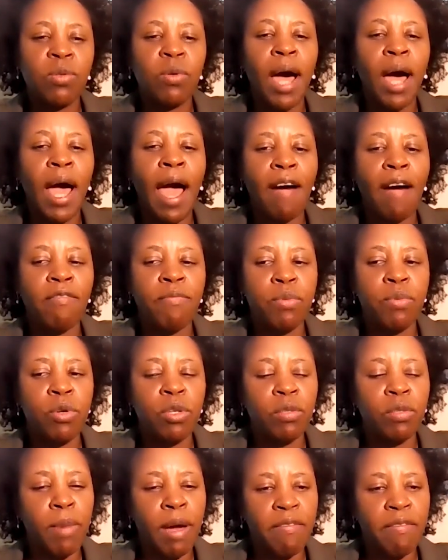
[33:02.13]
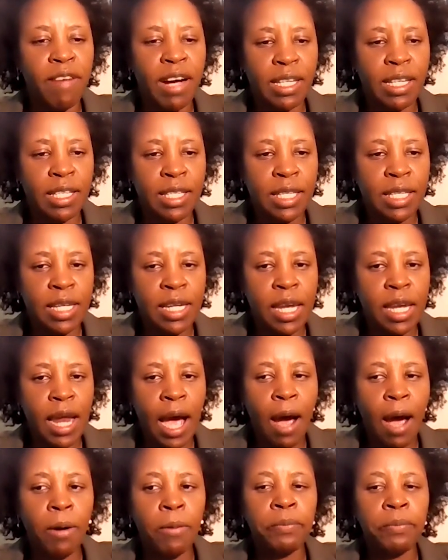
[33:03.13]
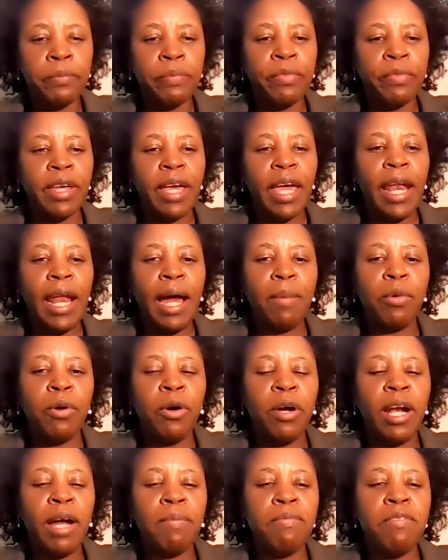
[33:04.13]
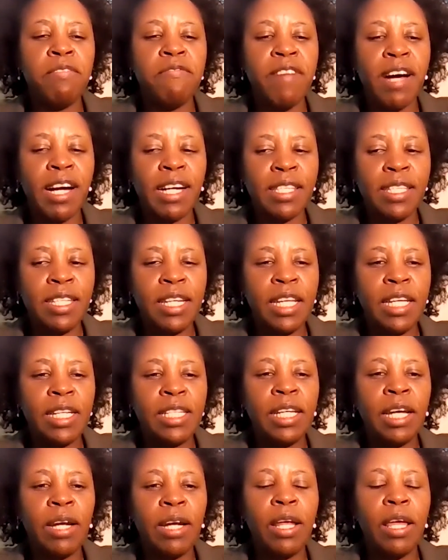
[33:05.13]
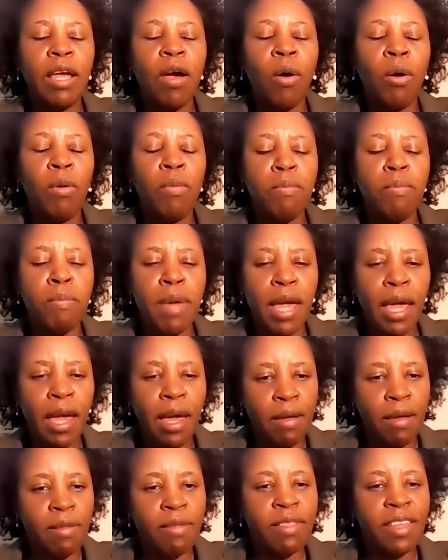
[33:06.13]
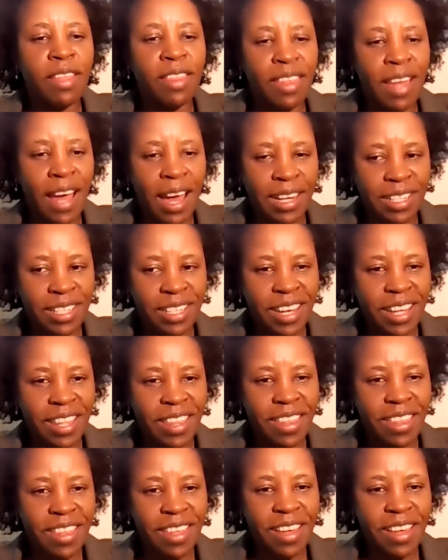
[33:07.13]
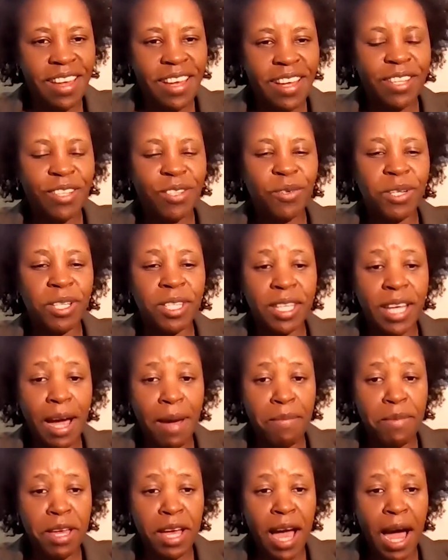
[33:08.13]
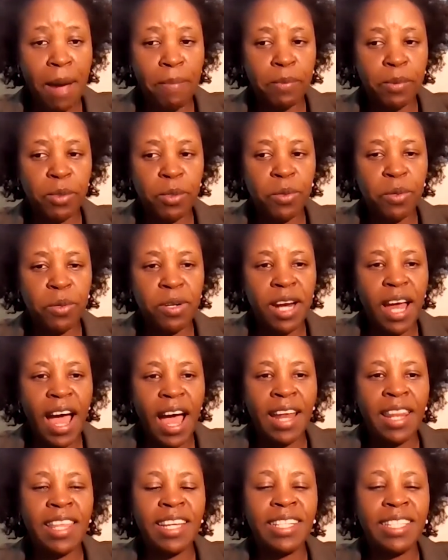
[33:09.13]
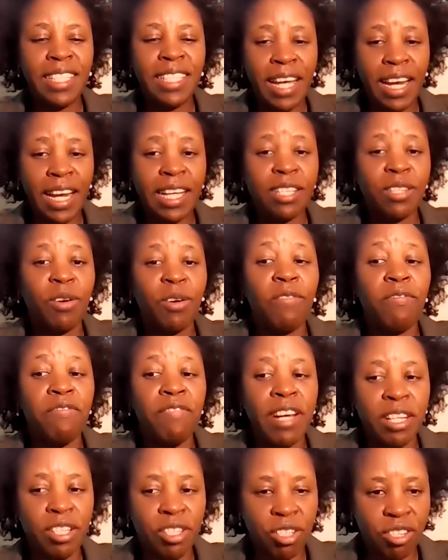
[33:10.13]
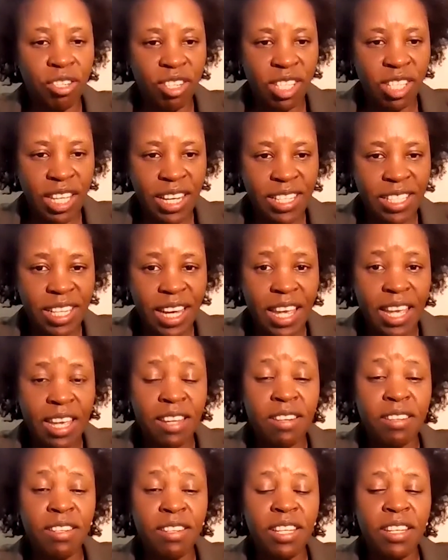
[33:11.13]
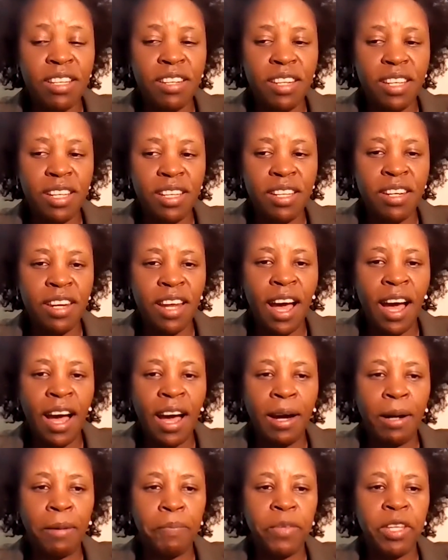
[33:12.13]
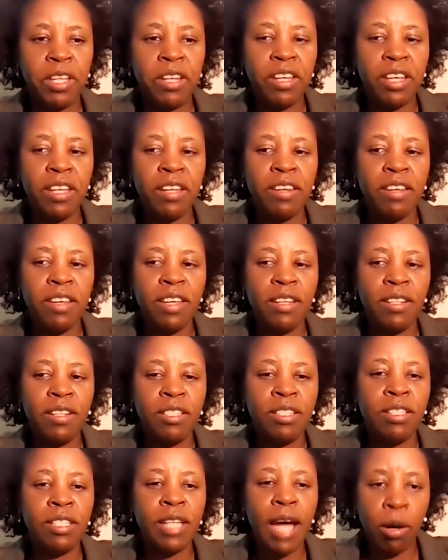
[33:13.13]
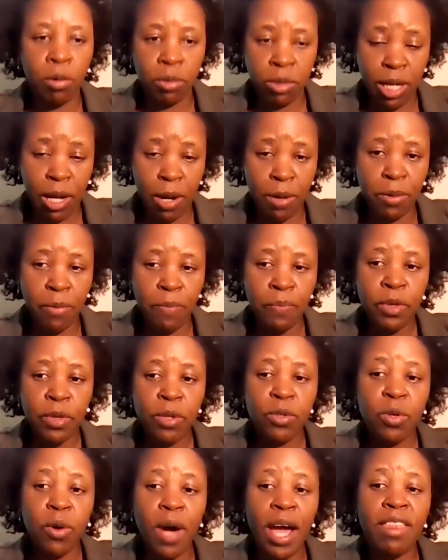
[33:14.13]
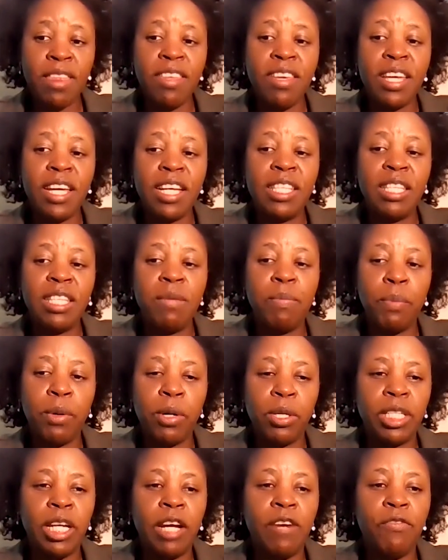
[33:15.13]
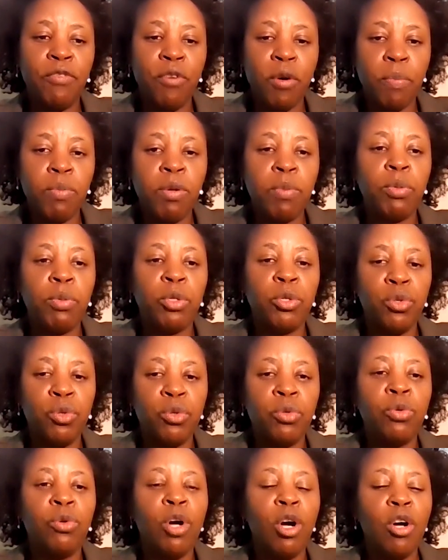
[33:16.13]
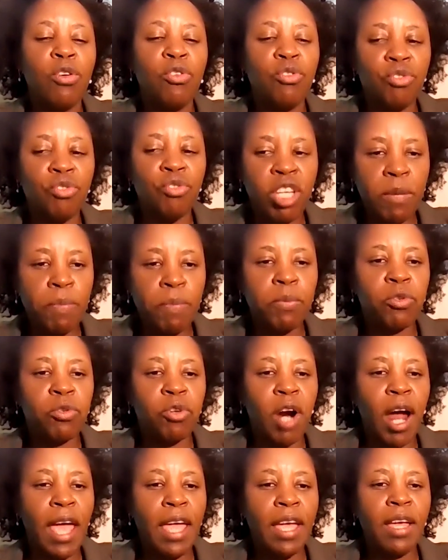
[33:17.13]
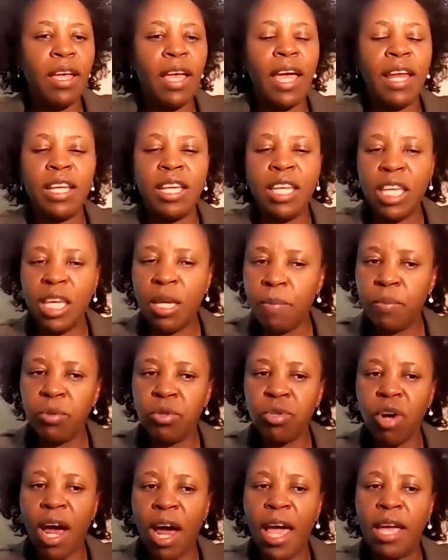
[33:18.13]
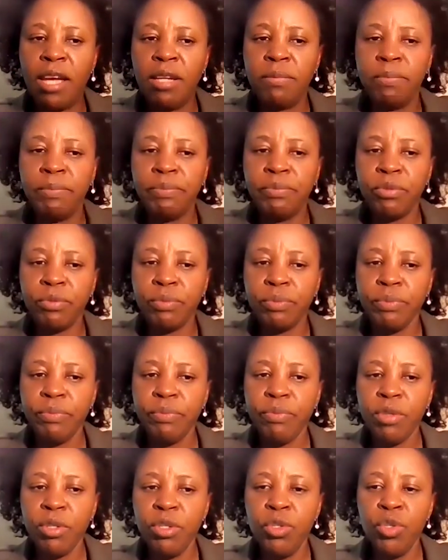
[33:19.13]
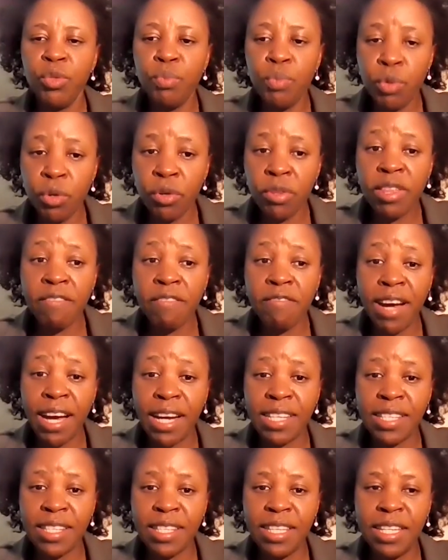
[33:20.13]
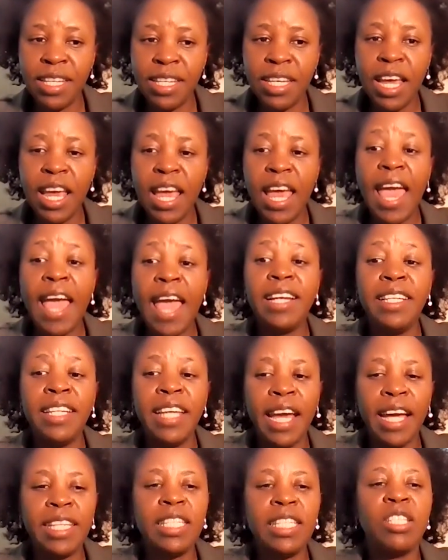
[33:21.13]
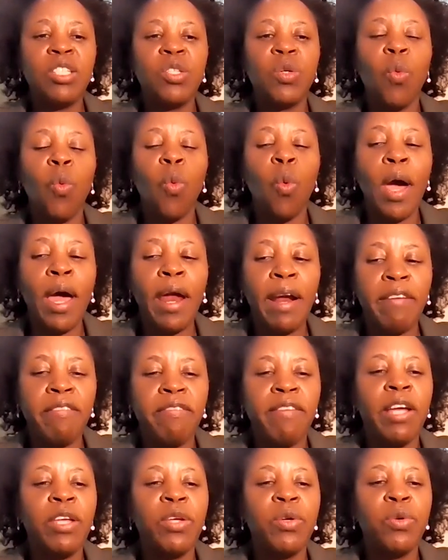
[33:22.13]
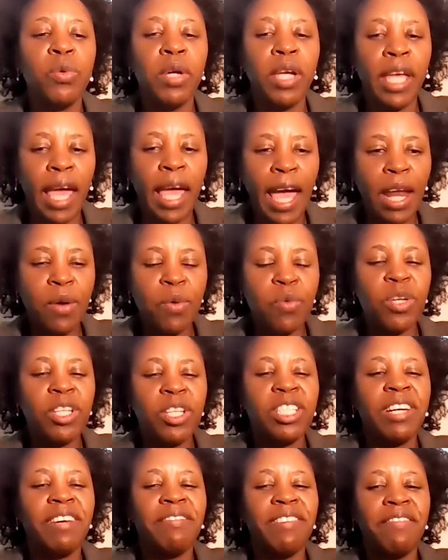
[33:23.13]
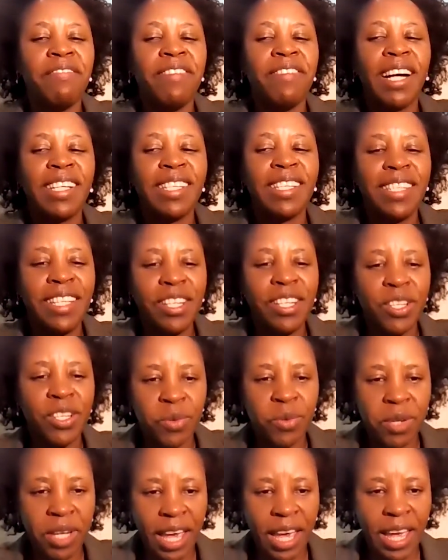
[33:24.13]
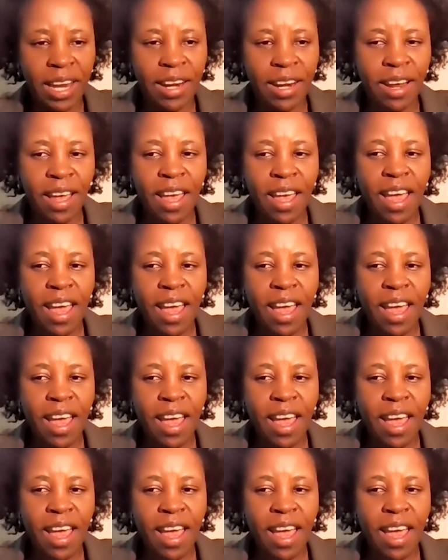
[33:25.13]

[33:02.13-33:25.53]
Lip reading: So I have booked my vaccine now, and I'm going to be vaccinated on May the 30th. So it's coming up soon at the TELUS Convention Center in downtown. So I think it's important for people to keep trying and keep trying to book the vaccine and get it wherever you can, whichever vaccine you can.